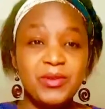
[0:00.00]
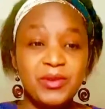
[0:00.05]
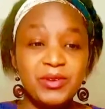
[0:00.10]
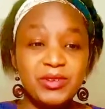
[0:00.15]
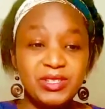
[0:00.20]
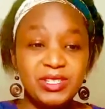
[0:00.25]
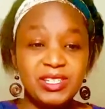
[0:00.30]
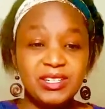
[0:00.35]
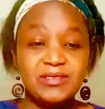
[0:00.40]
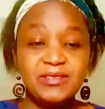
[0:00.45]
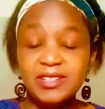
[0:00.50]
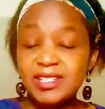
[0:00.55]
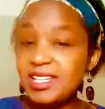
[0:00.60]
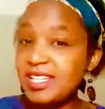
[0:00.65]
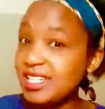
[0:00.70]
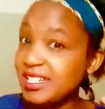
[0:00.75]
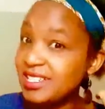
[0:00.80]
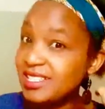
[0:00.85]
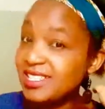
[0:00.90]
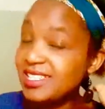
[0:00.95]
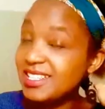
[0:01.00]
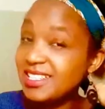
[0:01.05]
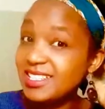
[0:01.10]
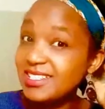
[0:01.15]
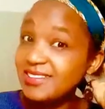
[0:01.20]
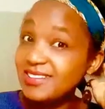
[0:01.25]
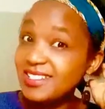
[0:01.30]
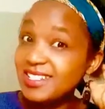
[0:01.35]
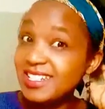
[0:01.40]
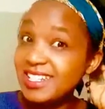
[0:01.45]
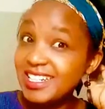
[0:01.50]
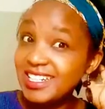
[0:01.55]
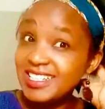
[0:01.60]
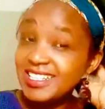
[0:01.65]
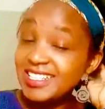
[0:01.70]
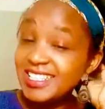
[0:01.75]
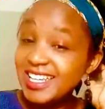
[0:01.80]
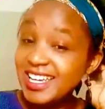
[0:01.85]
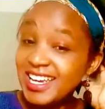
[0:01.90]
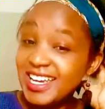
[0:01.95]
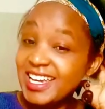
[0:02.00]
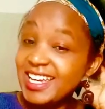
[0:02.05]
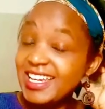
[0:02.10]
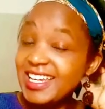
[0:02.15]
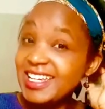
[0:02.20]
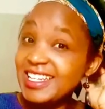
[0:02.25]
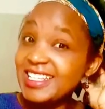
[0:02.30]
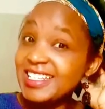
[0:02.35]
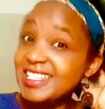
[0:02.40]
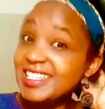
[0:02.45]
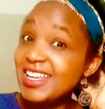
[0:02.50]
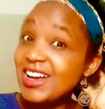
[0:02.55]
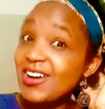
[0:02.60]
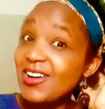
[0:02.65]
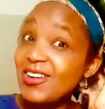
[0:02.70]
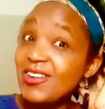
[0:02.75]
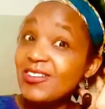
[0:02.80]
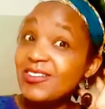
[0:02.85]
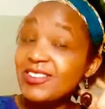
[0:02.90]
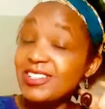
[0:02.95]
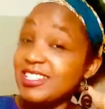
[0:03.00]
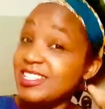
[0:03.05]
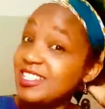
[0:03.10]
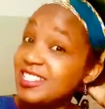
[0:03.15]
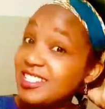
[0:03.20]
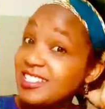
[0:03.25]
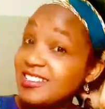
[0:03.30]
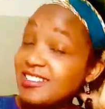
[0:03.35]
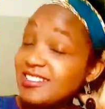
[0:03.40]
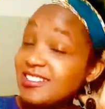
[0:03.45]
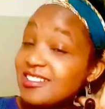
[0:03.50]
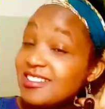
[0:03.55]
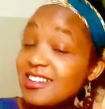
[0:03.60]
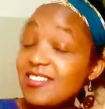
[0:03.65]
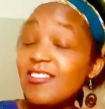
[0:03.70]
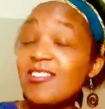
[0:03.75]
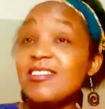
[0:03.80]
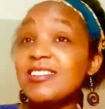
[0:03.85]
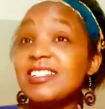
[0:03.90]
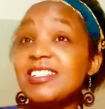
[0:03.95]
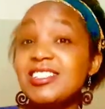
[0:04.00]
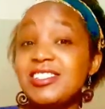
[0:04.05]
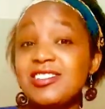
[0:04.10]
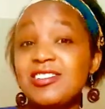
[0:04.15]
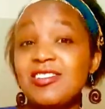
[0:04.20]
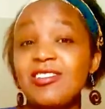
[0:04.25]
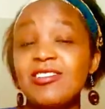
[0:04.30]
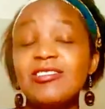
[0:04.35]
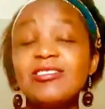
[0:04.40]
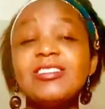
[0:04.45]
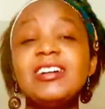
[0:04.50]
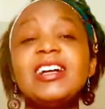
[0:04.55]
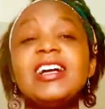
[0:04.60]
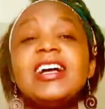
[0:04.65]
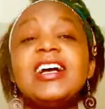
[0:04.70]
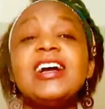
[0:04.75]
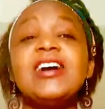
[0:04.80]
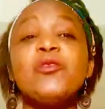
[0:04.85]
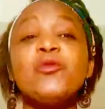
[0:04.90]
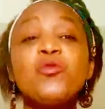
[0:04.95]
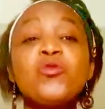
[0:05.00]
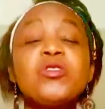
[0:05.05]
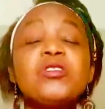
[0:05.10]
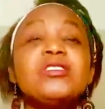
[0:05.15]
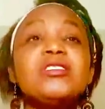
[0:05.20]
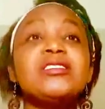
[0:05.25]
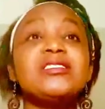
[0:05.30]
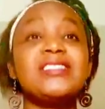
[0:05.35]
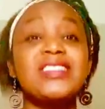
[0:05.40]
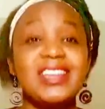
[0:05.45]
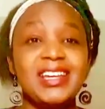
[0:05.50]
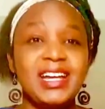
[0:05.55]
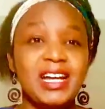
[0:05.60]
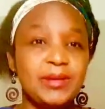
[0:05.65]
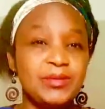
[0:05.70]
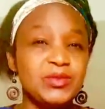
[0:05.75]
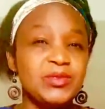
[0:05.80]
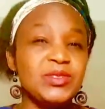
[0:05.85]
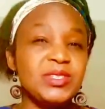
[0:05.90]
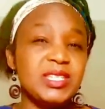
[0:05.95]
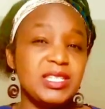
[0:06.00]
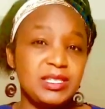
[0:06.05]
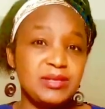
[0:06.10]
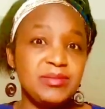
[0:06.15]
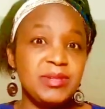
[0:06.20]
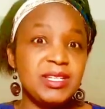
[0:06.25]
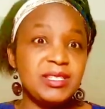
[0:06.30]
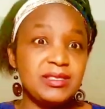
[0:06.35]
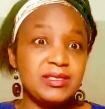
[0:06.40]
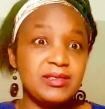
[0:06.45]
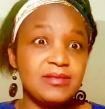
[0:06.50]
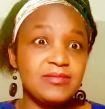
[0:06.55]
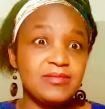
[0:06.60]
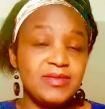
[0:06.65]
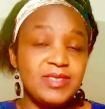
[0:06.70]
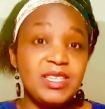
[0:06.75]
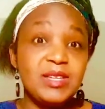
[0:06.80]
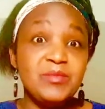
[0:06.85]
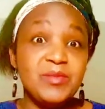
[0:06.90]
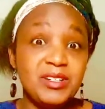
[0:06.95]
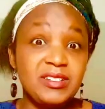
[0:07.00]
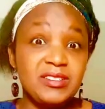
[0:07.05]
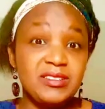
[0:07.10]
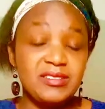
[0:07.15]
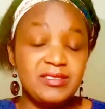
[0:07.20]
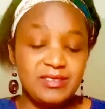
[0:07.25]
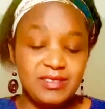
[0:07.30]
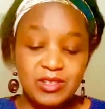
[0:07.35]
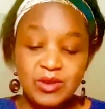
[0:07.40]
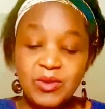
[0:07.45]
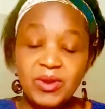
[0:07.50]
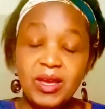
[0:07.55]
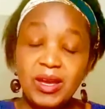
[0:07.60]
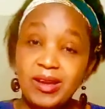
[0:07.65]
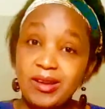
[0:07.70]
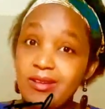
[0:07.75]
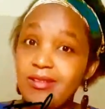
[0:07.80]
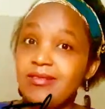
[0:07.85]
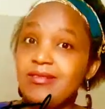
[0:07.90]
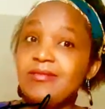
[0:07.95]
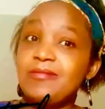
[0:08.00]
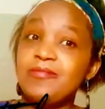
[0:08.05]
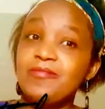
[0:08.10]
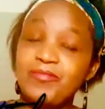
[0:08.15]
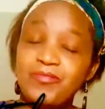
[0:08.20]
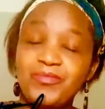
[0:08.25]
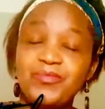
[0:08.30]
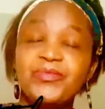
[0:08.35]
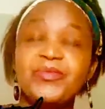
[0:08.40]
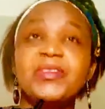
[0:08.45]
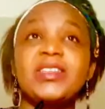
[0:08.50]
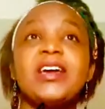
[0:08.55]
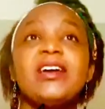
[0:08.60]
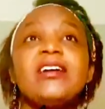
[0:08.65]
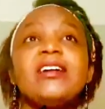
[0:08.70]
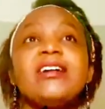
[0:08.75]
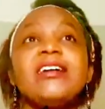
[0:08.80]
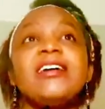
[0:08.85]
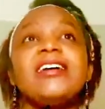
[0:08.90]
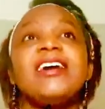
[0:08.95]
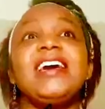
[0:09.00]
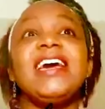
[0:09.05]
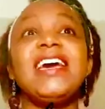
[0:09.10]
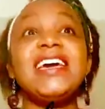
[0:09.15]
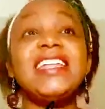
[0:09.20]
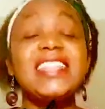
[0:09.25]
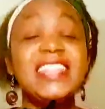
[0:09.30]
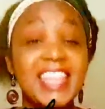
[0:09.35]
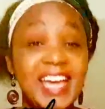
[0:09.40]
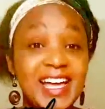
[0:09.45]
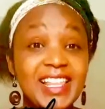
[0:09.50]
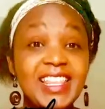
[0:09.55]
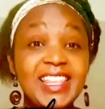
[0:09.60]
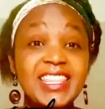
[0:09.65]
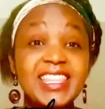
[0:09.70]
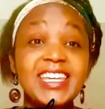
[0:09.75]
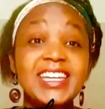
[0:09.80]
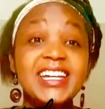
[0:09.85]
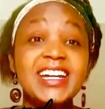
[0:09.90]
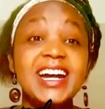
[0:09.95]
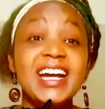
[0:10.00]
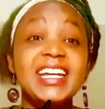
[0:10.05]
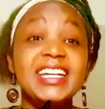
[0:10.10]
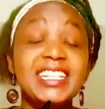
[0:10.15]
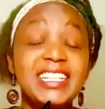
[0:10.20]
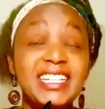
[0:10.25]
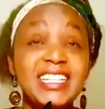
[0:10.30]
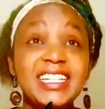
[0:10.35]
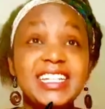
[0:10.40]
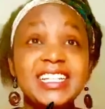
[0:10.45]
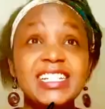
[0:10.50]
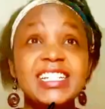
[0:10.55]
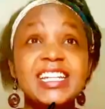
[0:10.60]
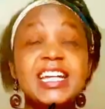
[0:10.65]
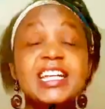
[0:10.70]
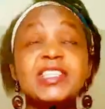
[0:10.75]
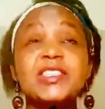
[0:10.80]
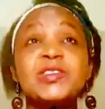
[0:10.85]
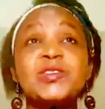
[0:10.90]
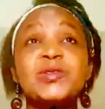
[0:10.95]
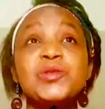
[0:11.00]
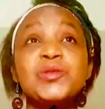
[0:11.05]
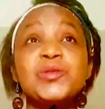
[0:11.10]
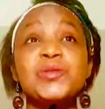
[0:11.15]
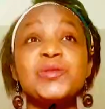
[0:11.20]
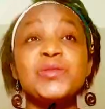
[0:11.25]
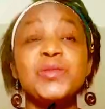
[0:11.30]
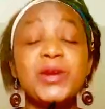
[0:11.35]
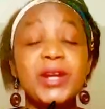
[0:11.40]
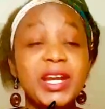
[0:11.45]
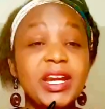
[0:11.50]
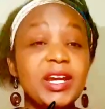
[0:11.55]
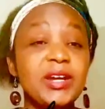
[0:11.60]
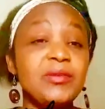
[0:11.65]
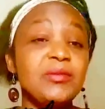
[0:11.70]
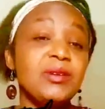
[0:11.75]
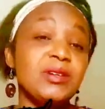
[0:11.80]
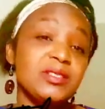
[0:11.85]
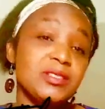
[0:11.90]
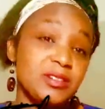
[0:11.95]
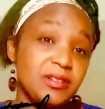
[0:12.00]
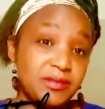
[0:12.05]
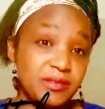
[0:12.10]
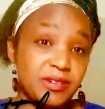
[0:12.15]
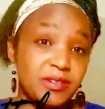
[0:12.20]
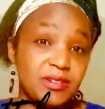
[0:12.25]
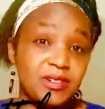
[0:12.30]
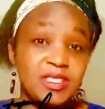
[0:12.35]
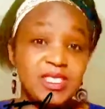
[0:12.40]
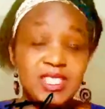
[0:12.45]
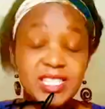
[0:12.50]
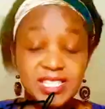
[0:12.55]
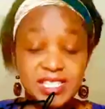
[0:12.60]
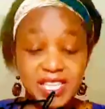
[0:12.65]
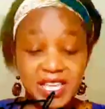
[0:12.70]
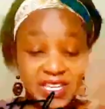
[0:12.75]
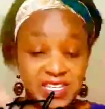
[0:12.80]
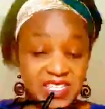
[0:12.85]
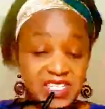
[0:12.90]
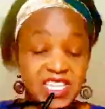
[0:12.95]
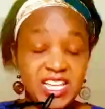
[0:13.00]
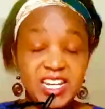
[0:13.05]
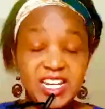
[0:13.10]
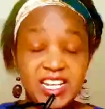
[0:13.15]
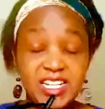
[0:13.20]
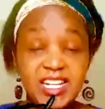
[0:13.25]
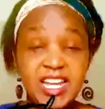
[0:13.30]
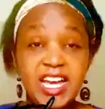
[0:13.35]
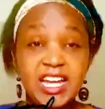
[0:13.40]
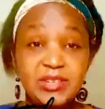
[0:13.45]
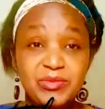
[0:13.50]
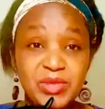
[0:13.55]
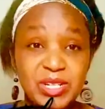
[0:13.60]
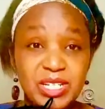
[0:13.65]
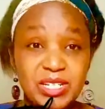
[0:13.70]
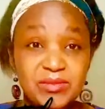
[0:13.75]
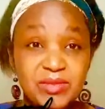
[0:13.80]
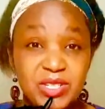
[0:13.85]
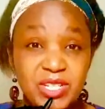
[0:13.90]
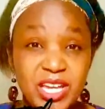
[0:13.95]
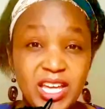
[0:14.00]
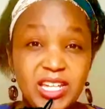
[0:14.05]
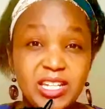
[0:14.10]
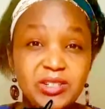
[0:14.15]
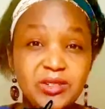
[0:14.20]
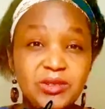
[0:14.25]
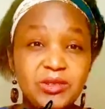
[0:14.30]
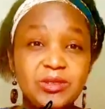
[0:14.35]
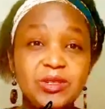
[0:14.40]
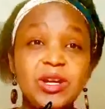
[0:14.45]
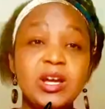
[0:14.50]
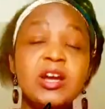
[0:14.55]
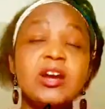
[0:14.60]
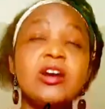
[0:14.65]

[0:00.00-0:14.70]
birth certificate is origin original would take up to six months. Imagine. So yeah. And the other thing I needed to bring was of course this extended Anmeldebescheinigung